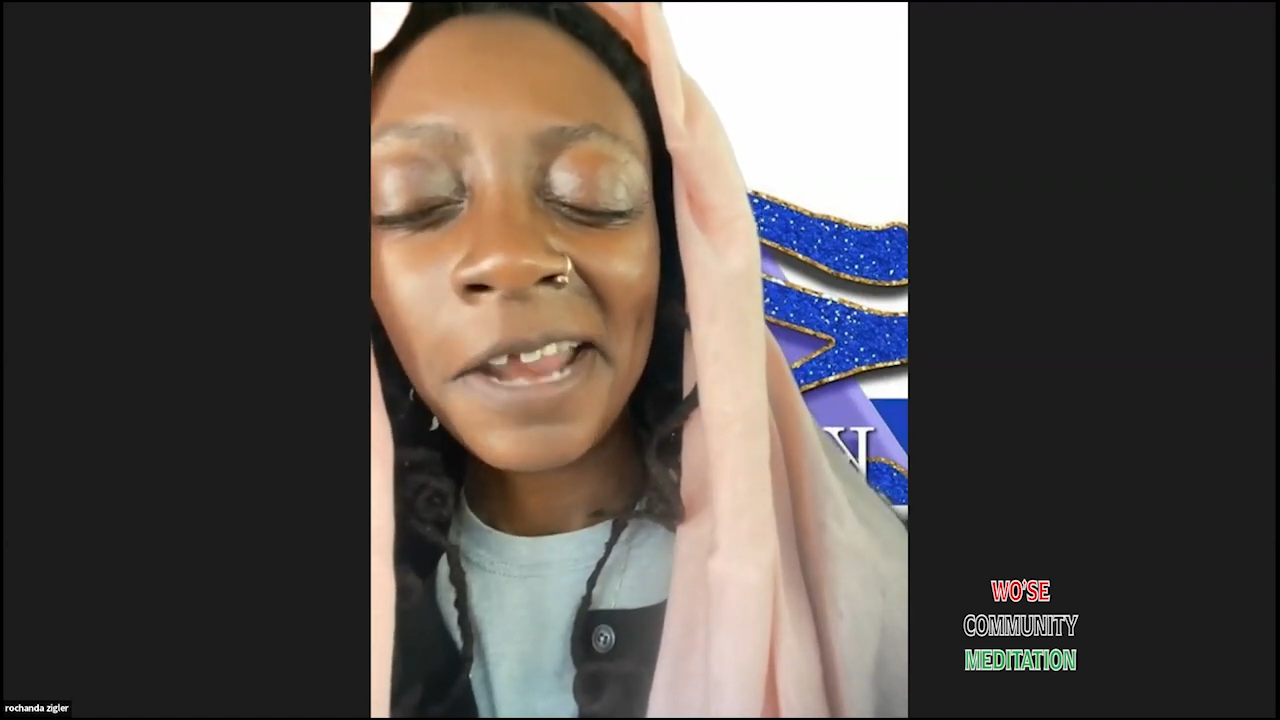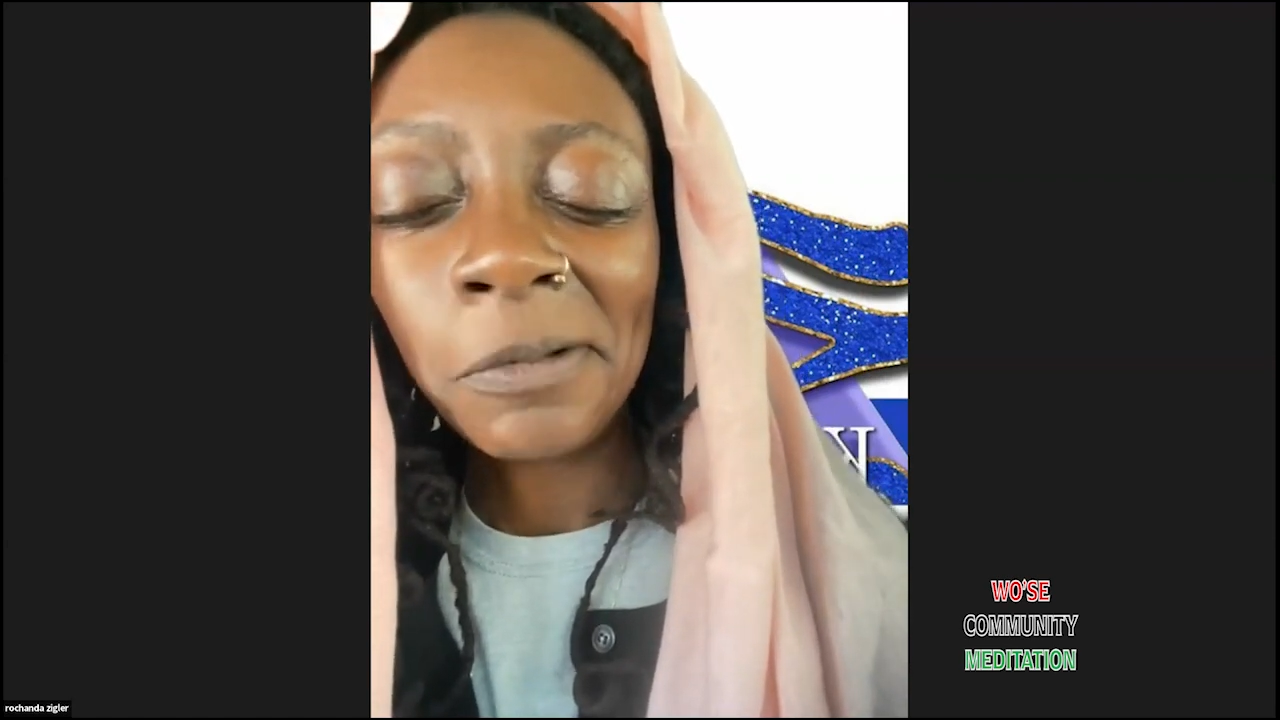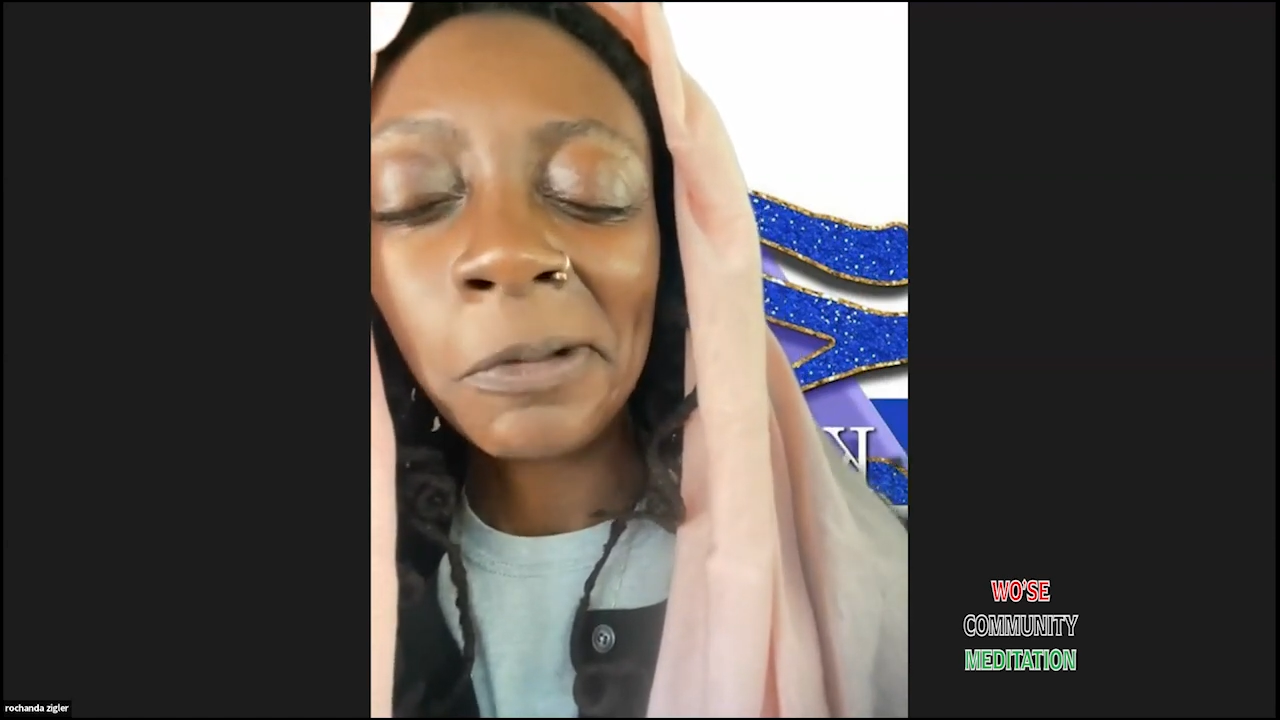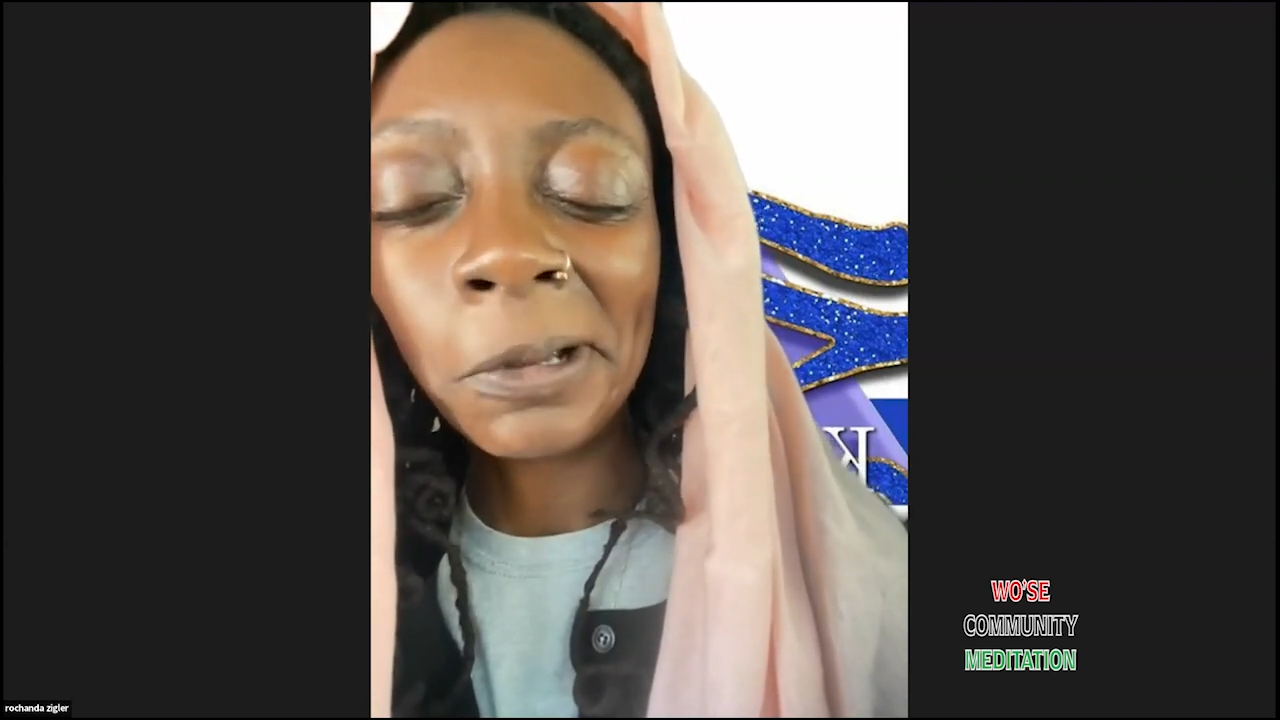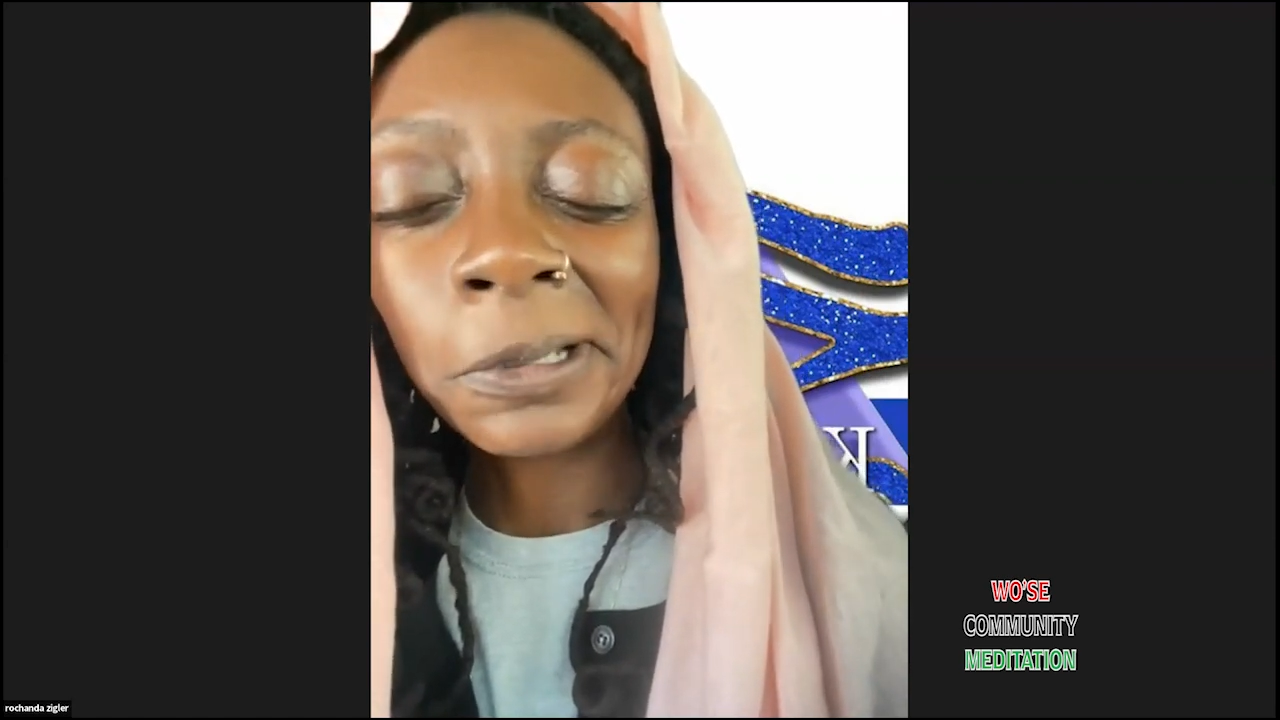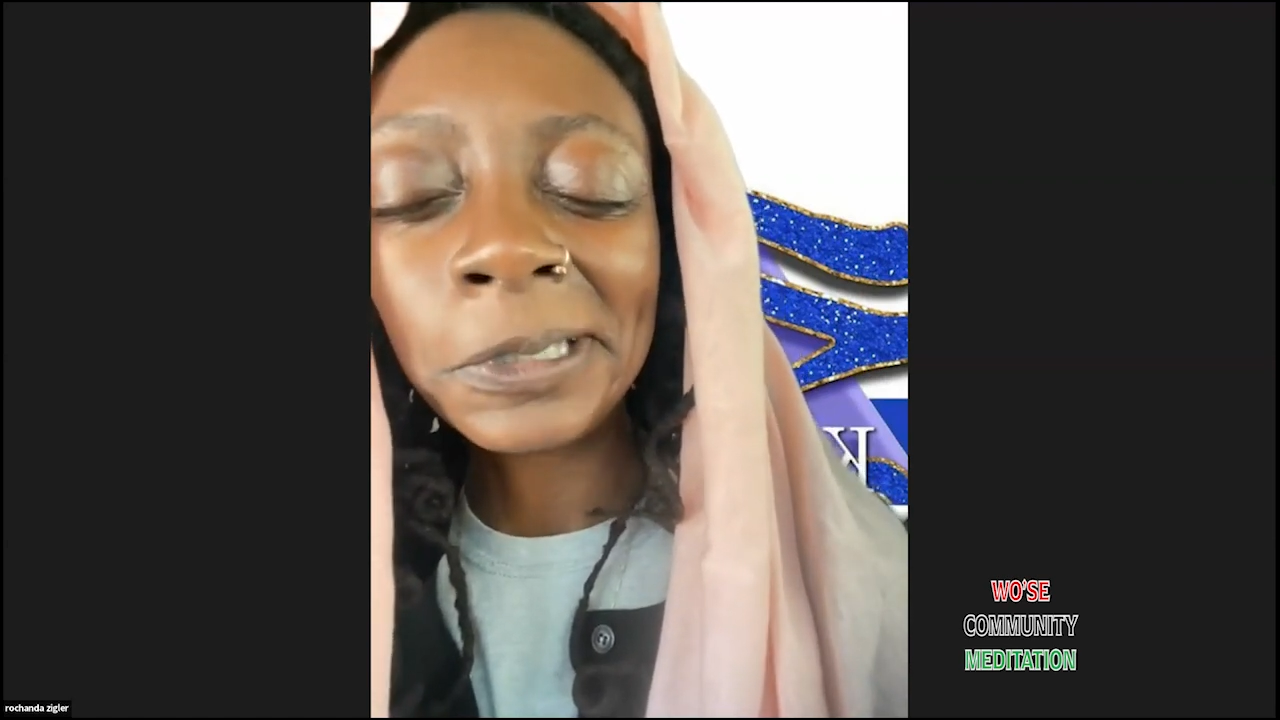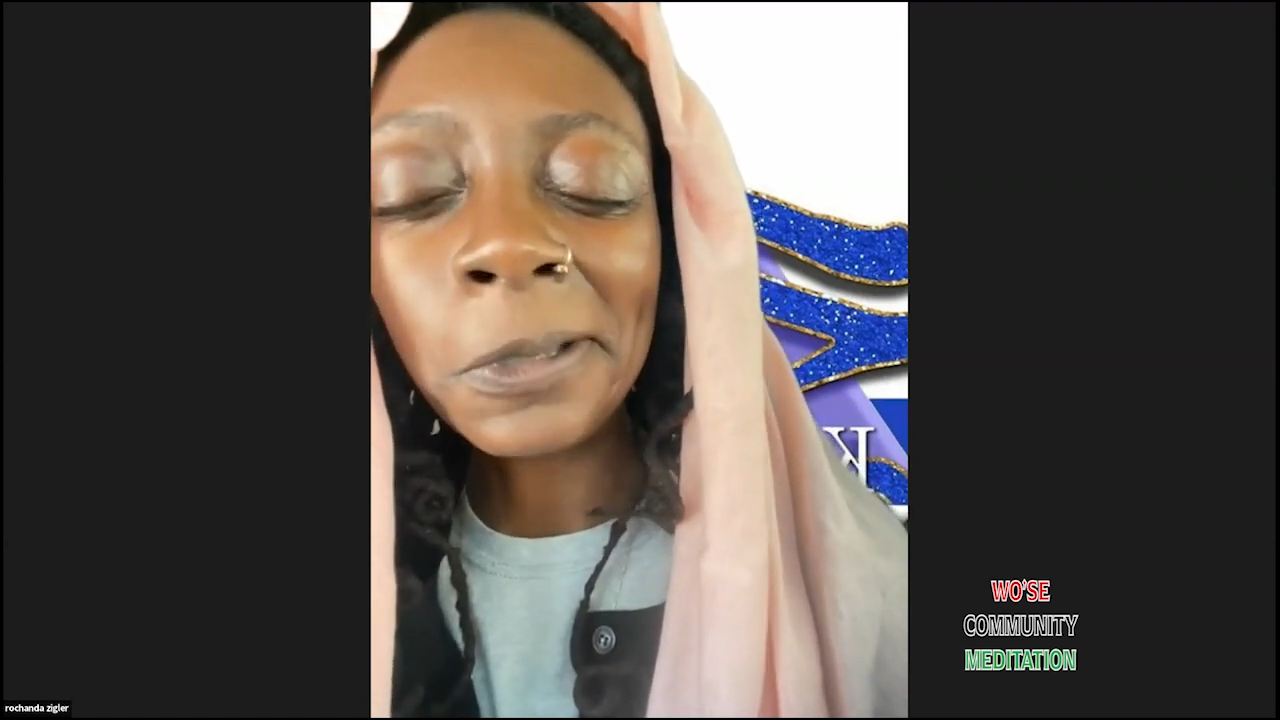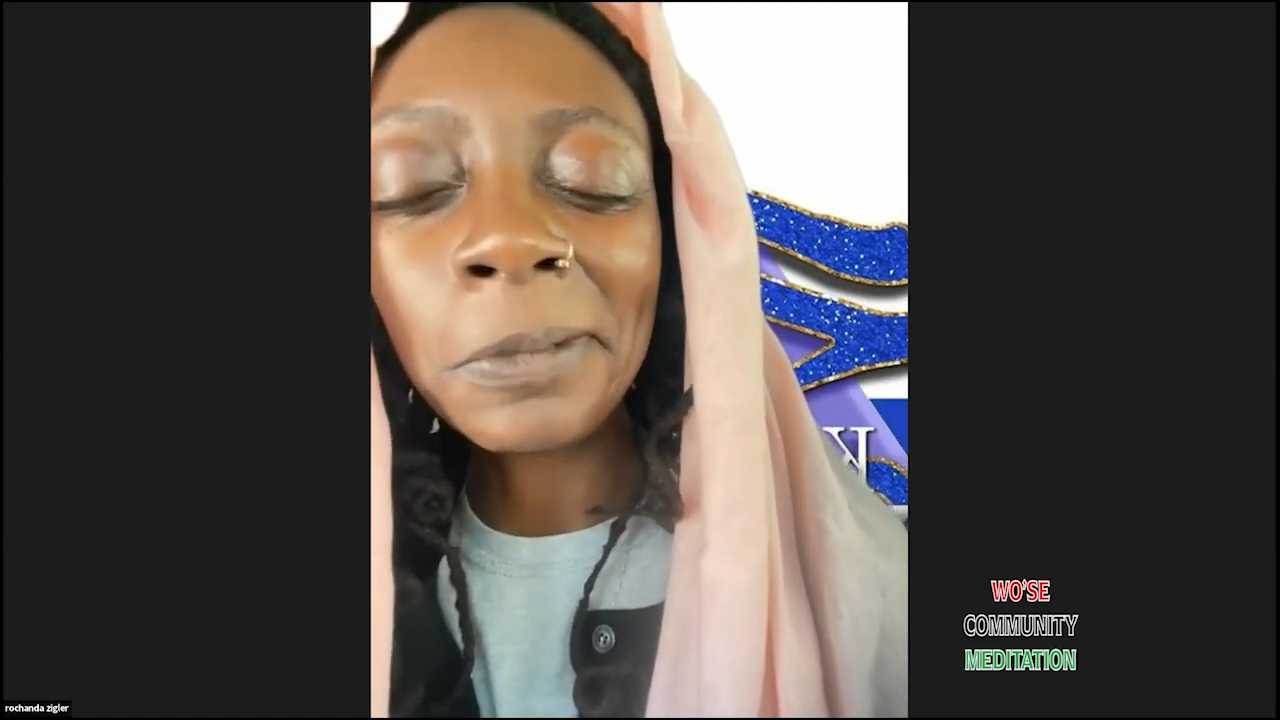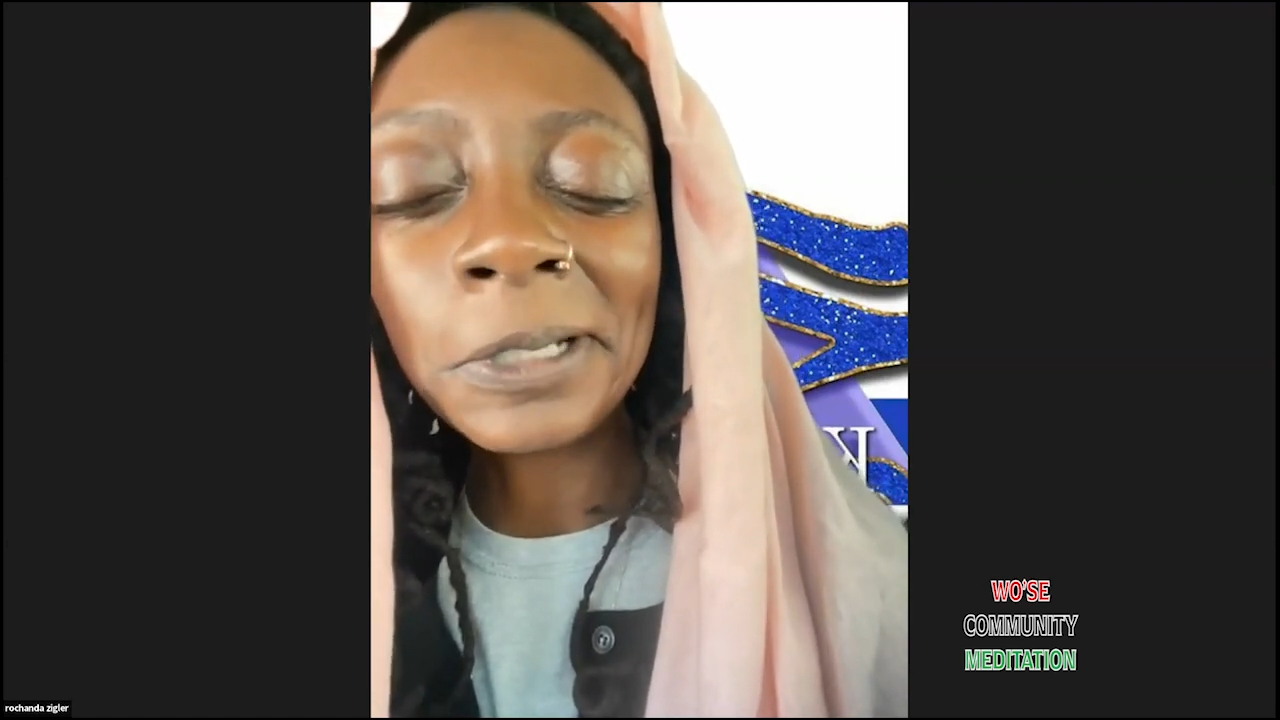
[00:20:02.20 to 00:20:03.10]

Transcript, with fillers: And we work so